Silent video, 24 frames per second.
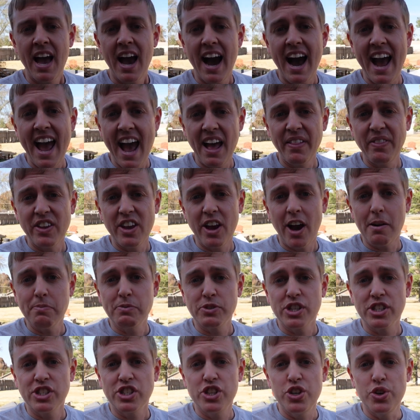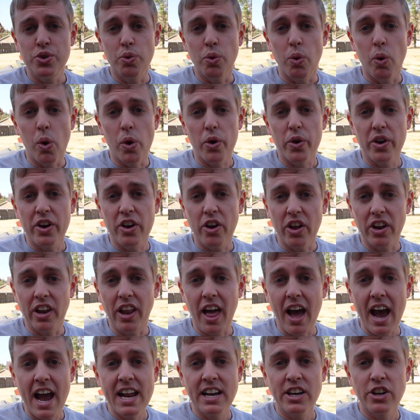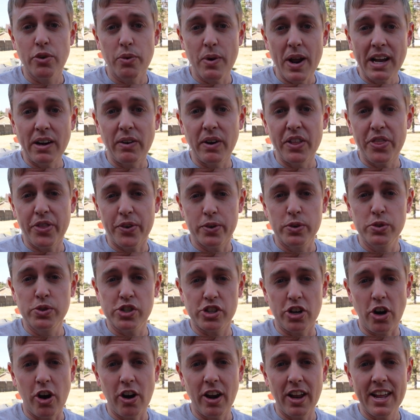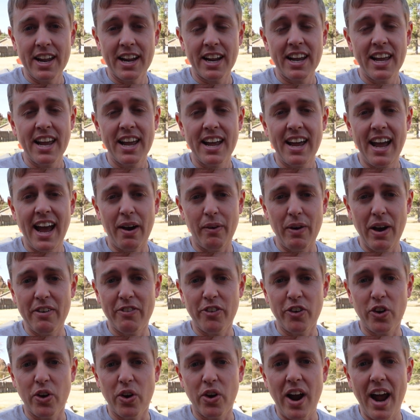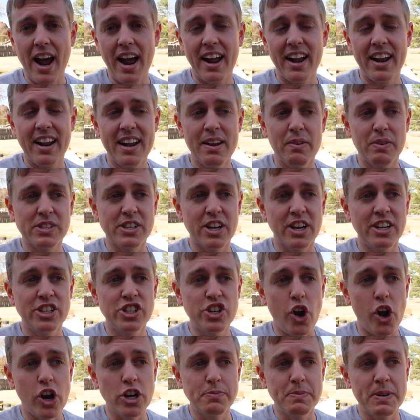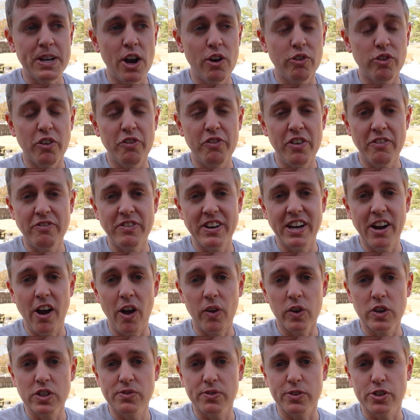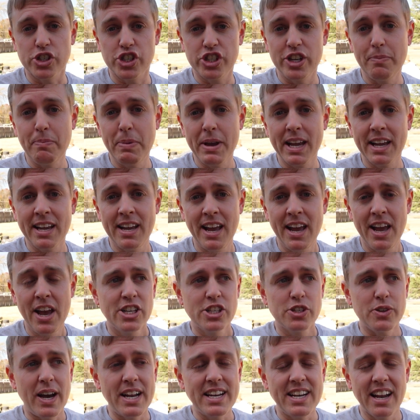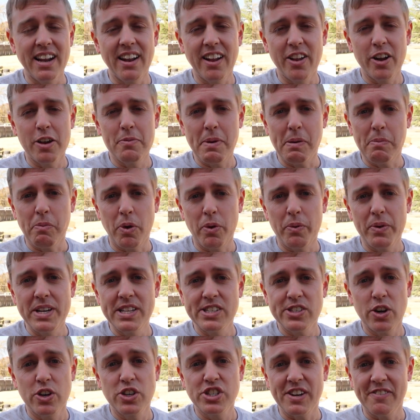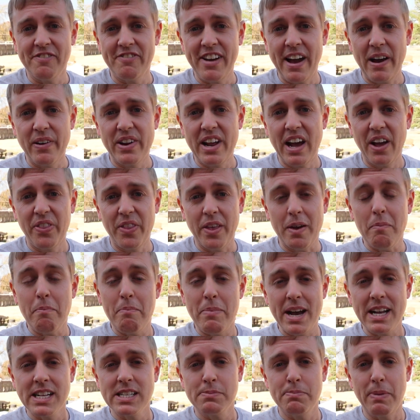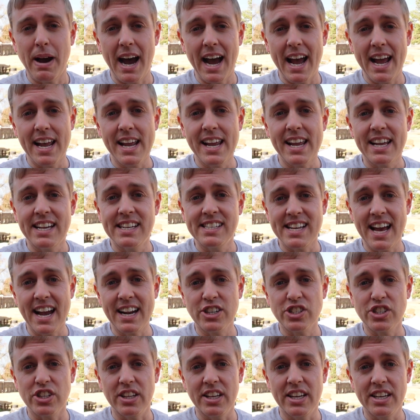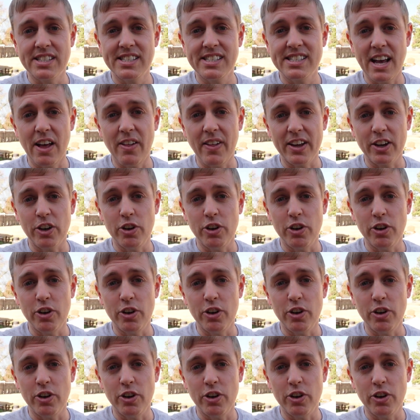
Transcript: I had the option to order it online directly through Starlink. However, it was going to charge me over $50 for shipping. So I did a little bit more research and found out that Best Buy is actually selling